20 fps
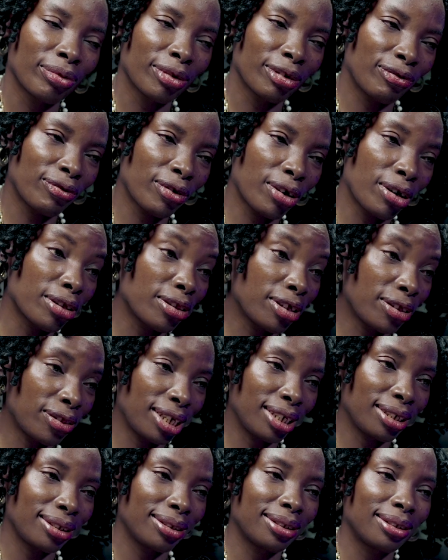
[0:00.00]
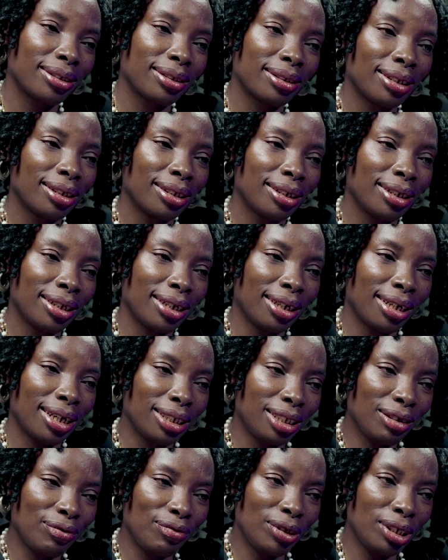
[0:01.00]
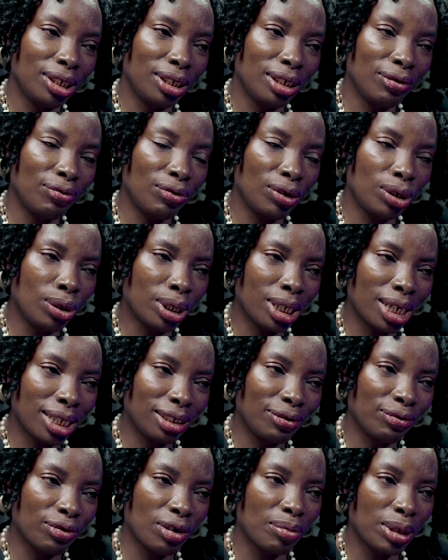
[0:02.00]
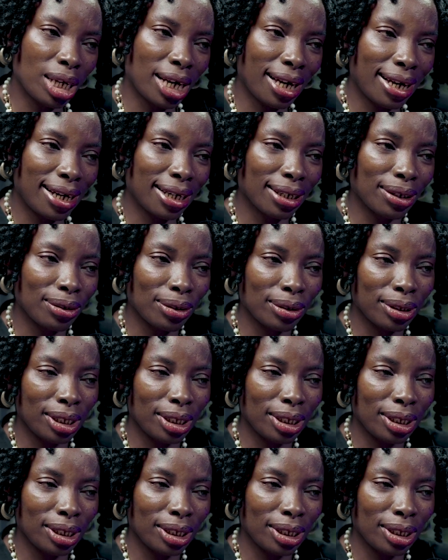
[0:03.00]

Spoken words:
for other things. And if we look at it from that angle,